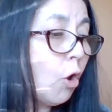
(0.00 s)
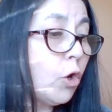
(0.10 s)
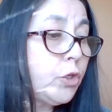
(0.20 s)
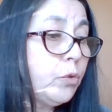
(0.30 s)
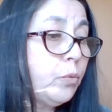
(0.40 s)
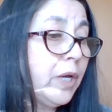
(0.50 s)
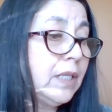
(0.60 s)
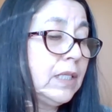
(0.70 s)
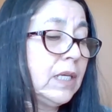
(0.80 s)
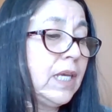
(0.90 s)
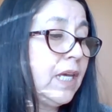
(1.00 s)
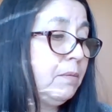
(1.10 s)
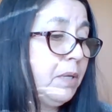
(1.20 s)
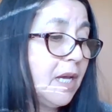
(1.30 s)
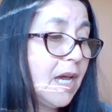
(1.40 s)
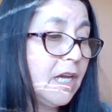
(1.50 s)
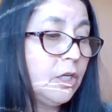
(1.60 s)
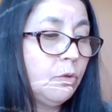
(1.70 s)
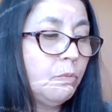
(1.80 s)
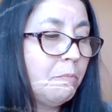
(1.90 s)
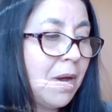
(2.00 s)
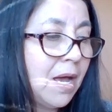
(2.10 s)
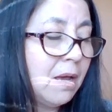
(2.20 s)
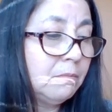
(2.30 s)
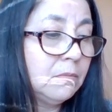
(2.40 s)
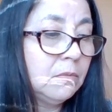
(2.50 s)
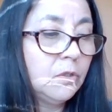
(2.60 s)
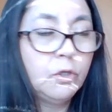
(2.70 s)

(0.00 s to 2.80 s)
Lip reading: or you will get behind your mom,